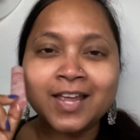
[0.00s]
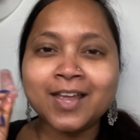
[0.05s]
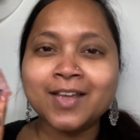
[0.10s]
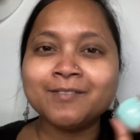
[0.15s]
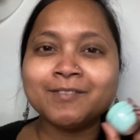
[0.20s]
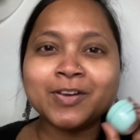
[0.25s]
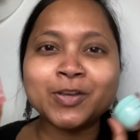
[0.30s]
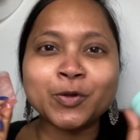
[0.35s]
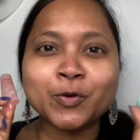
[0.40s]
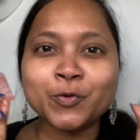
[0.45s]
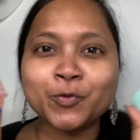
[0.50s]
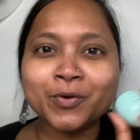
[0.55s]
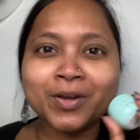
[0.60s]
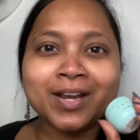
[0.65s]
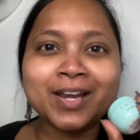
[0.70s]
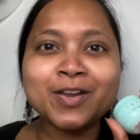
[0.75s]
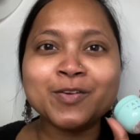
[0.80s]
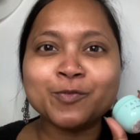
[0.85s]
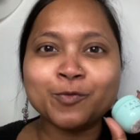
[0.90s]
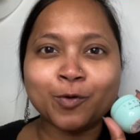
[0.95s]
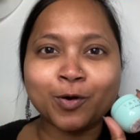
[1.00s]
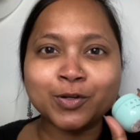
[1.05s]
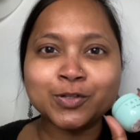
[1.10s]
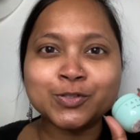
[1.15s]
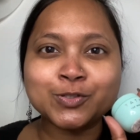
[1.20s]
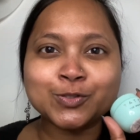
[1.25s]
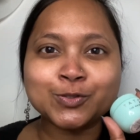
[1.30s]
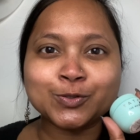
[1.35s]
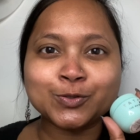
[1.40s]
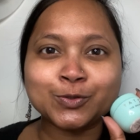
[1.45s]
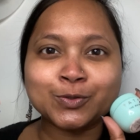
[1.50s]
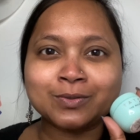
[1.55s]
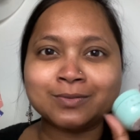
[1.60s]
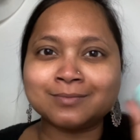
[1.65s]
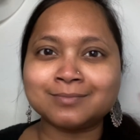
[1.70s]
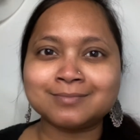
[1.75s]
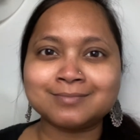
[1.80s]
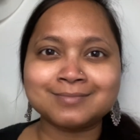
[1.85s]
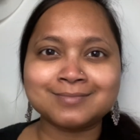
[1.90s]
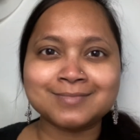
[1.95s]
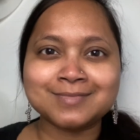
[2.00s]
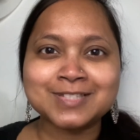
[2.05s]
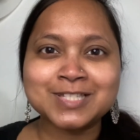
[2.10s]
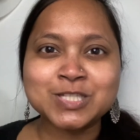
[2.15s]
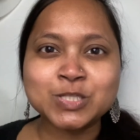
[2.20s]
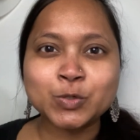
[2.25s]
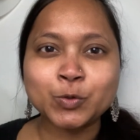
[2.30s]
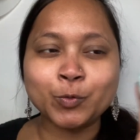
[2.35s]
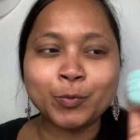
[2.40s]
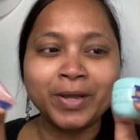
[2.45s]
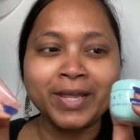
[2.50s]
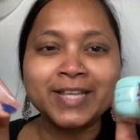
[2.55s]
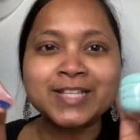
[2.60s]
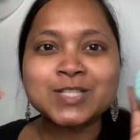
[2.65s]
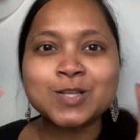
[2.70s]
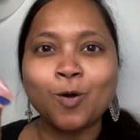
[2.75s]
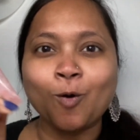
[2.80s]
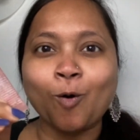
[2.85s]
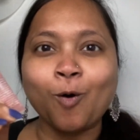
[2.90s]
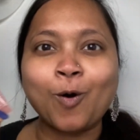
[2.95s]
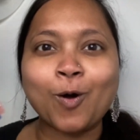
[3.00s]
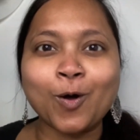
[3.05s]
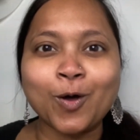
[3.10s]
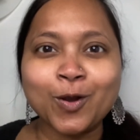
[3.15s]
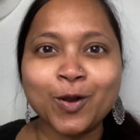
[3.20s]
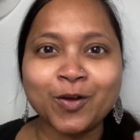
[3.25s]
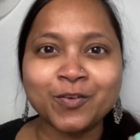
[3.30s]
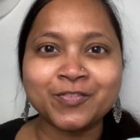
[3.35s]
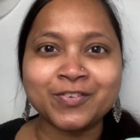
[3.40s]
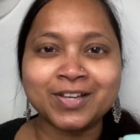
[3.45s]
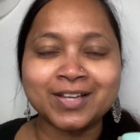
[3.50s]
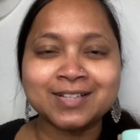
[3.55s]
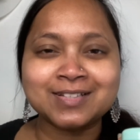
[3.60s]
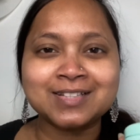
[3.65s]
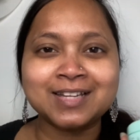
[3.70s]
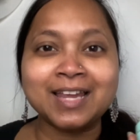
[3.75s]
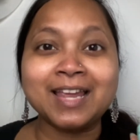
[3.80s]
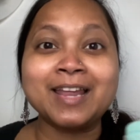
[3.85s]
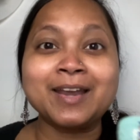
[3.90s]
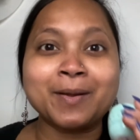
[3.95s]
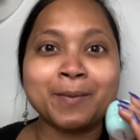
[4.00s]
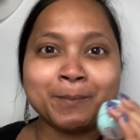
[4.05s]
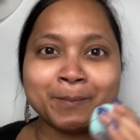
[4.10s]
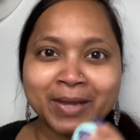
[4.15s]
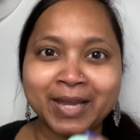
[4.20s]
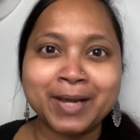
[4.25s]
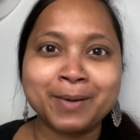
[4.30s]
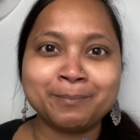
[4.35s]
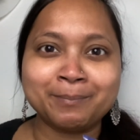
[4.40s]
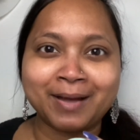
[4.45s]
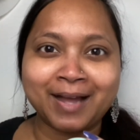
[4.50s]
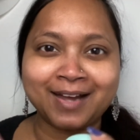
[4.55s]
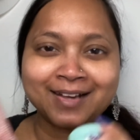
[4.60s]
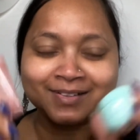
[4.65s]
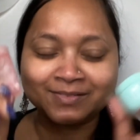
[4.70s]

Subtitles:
when you really want to squeeze all of it in a makeup bag.